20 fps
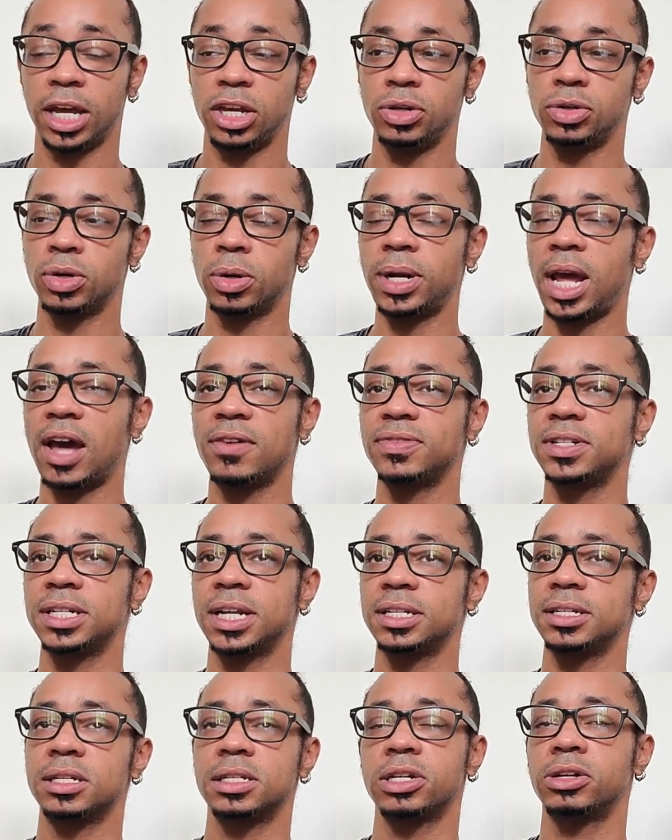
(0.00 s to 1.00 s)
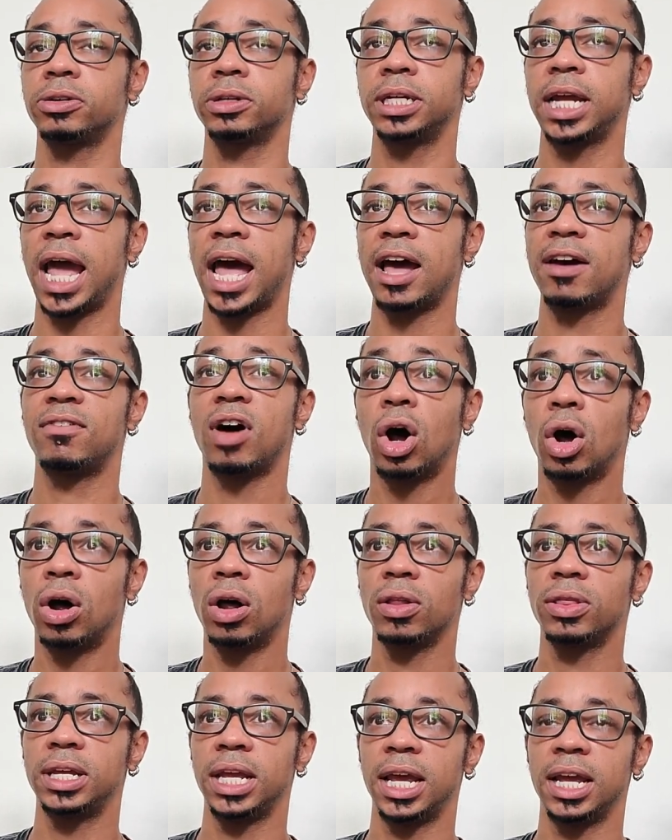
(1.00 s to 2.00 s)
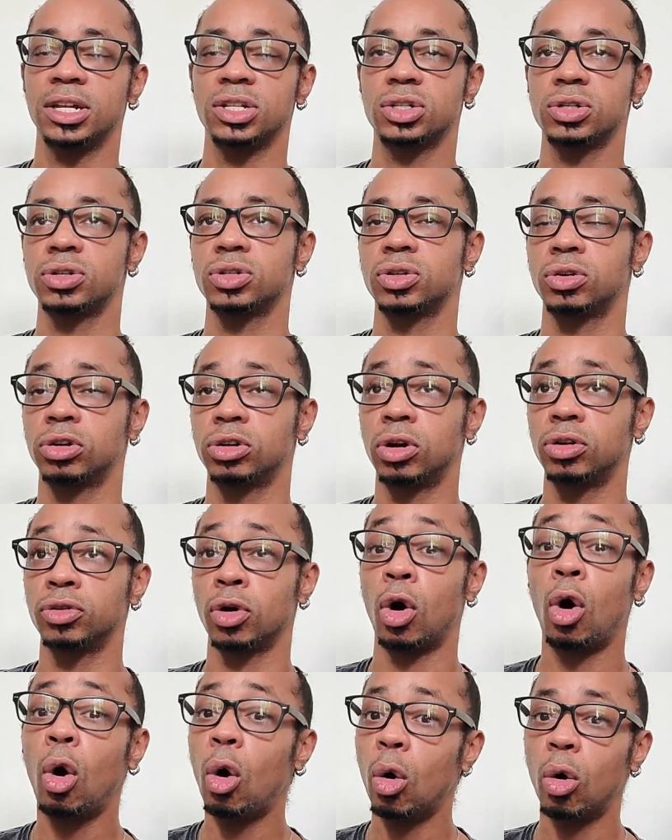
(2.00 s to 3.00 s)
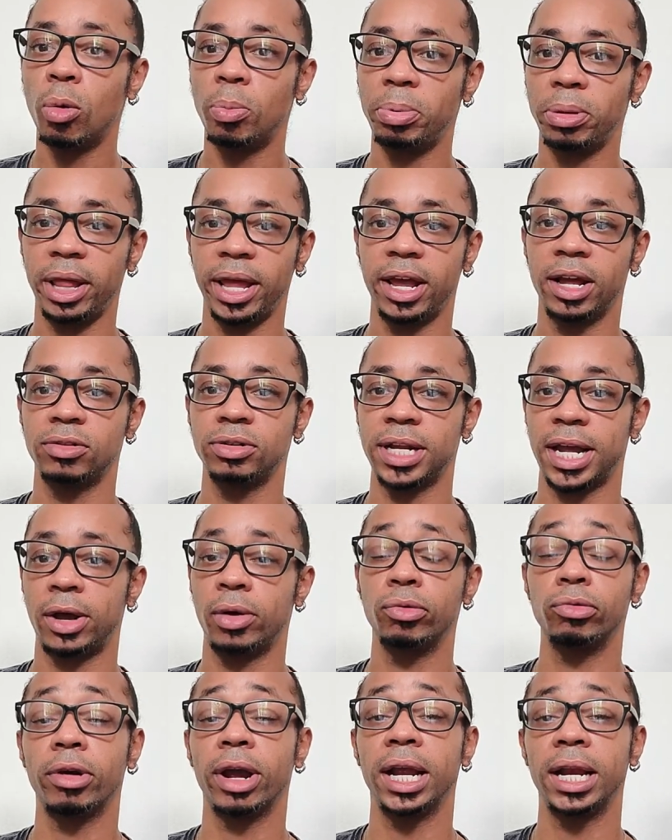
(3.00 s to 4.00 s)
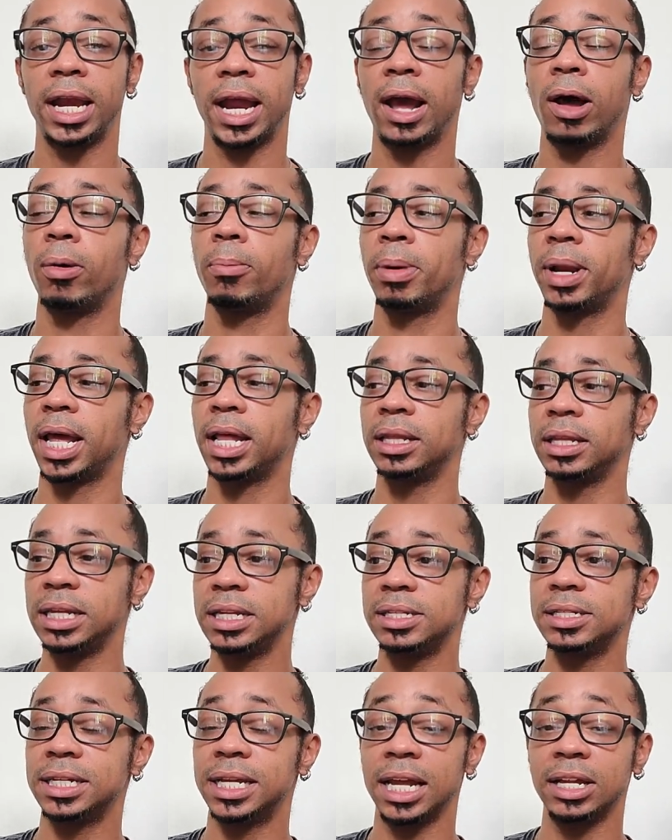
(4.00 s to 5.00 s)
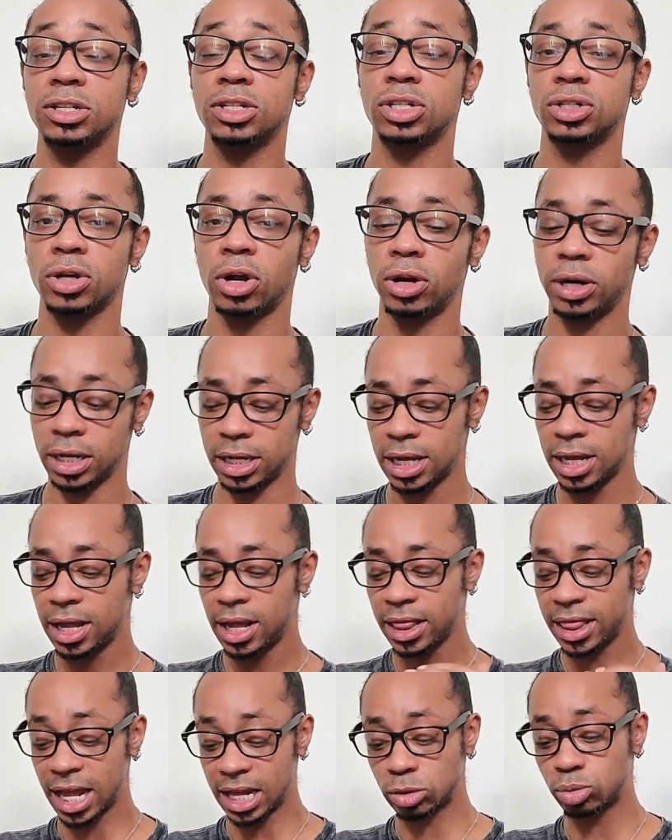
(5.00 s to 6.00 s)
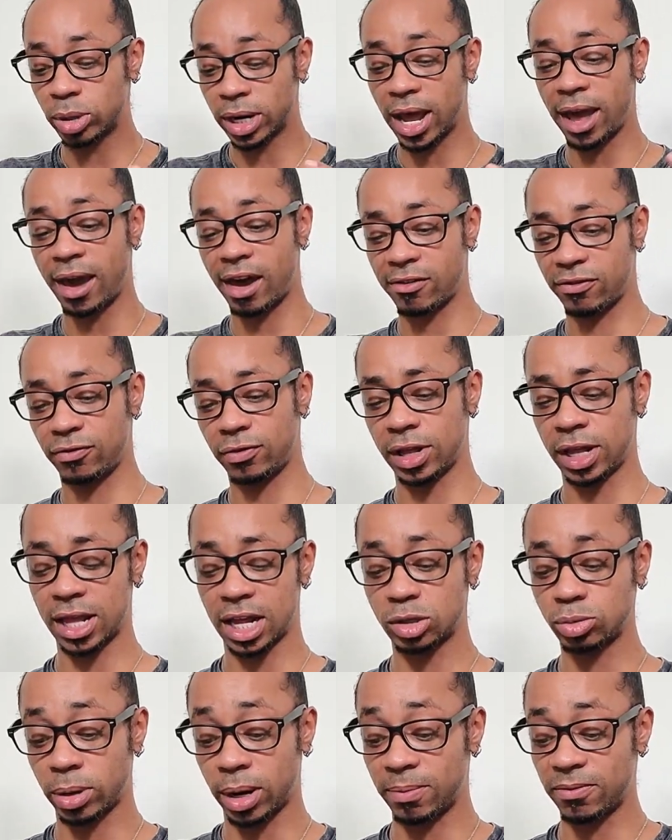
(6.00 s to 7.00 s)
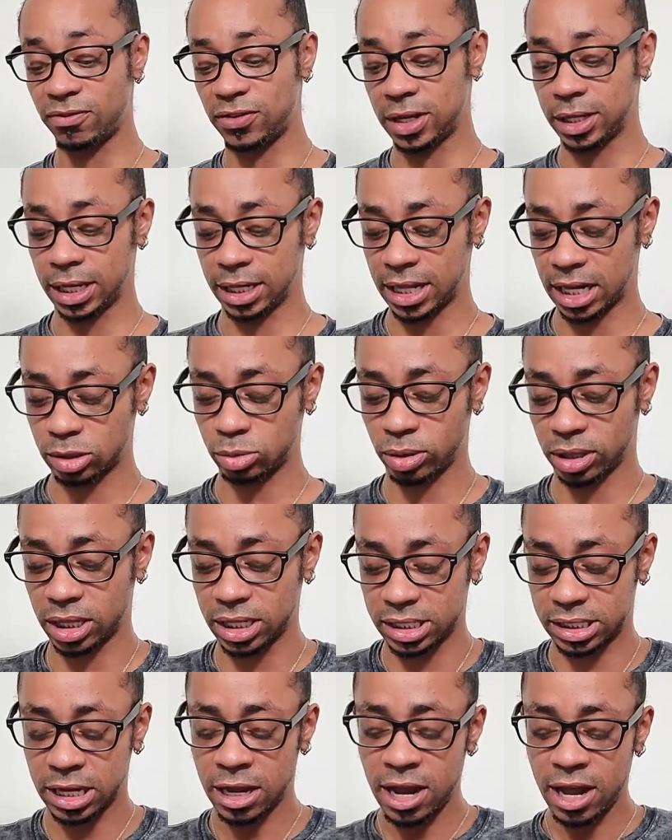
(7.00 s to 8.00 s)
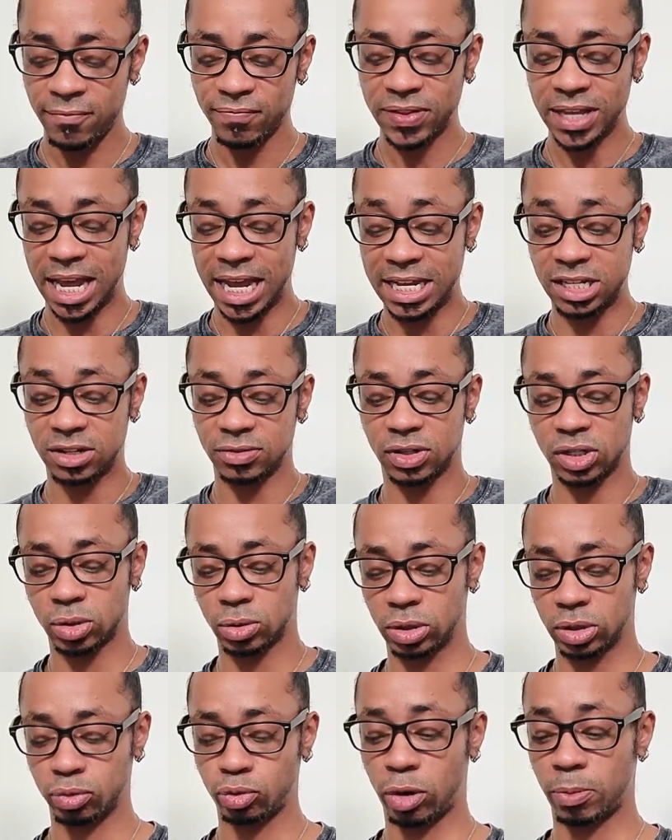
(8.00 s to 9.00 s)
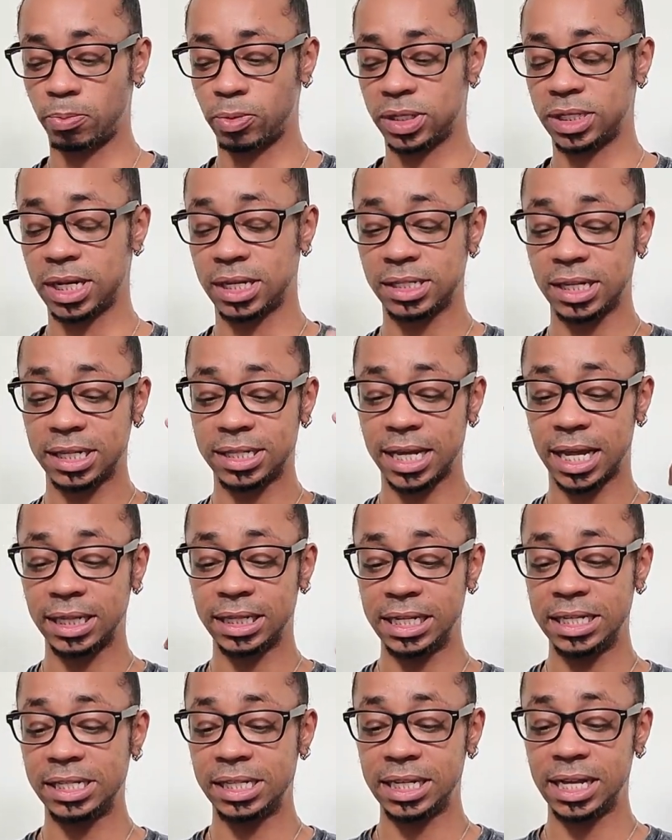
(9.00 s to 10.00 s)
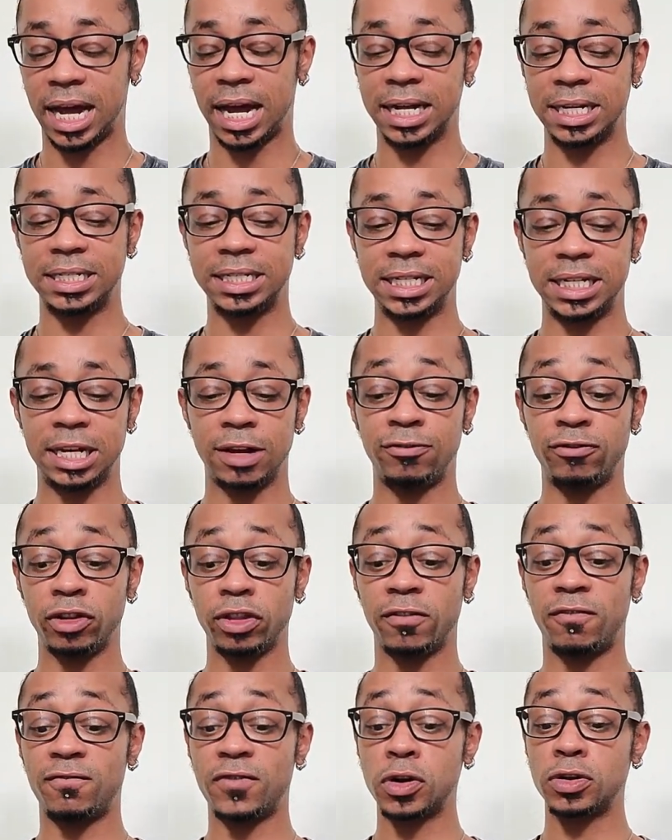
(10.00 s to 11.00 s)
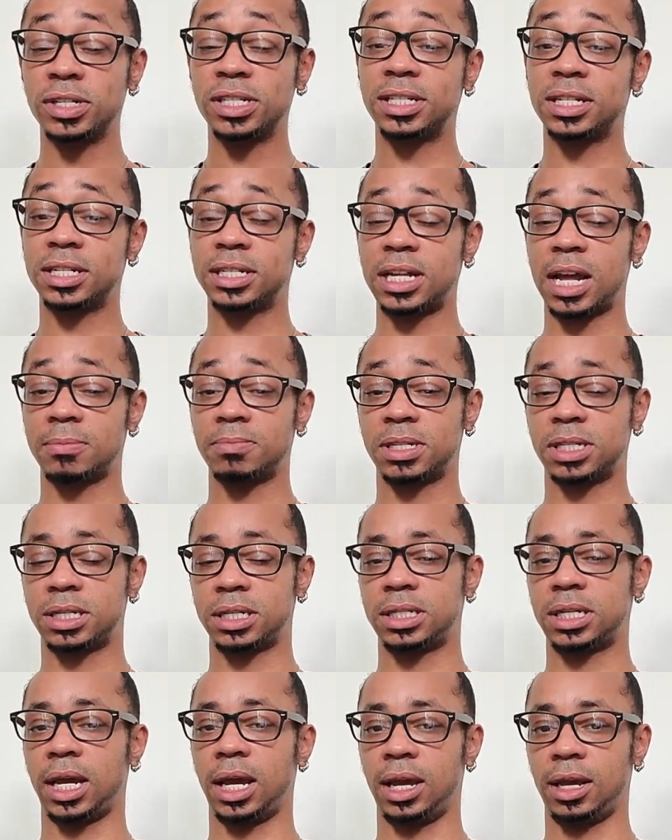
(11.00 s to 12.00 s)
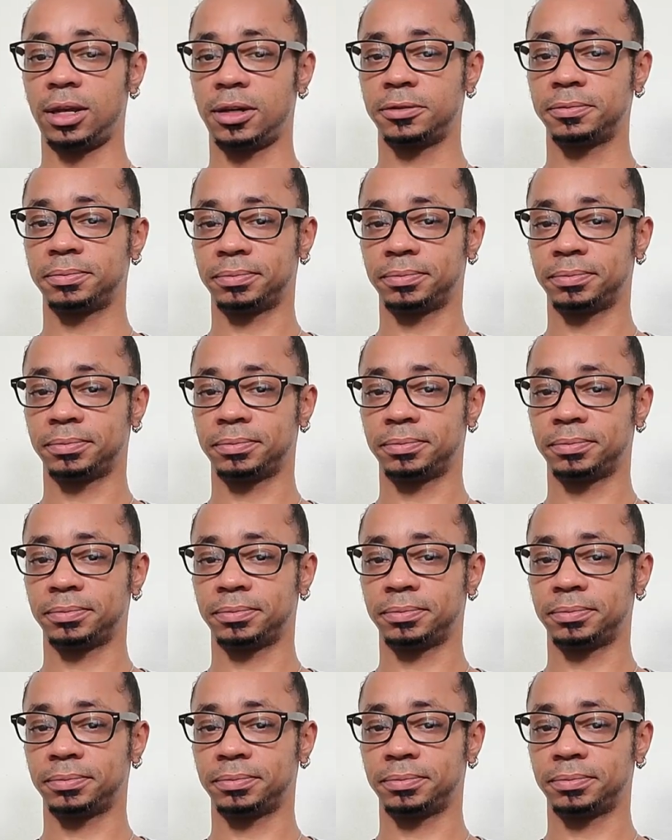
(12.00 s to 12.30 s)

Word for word: You don't have to necessarily have all the answers or the whole plan down right now, but at least get started. That's what I have, and that's what I'm feeling. That's what this Ace of Swords represents. It's at least the idea for the first steps to take.